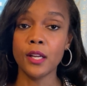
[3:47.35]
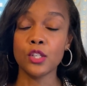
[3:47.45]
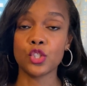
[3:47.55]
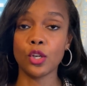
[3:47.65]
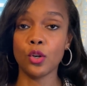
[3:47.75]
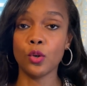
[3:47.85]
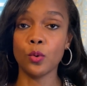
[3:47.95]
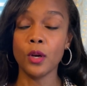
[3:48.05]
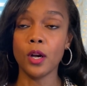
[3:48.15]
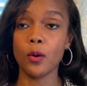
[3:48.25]

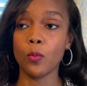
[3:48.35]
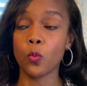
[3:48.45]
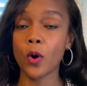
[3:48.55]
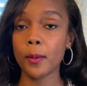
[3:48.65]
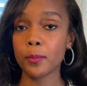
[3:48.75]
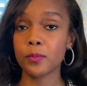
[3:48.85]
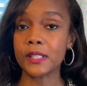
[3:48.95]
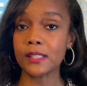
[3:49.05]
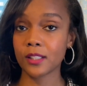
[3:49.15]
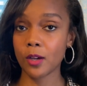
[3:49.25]
So 1
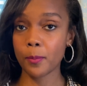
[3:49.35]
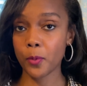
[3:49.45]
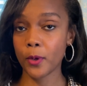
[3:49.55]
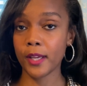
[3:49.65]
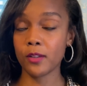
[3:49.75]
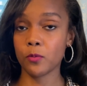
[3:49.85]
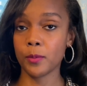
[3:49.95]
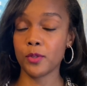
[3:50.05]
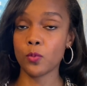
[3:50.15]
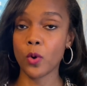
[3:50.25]
discount point will
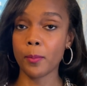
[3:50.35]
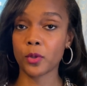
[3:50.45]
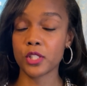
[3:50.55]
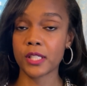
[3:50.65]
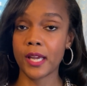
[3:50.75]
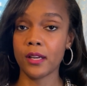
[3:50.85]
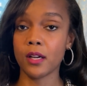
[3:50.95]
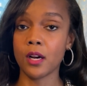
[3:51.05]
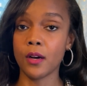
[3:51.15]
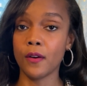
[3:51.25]
be 1%
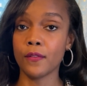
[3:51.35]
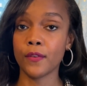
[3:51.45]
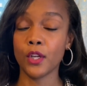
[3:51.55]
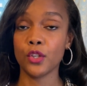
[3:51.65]
of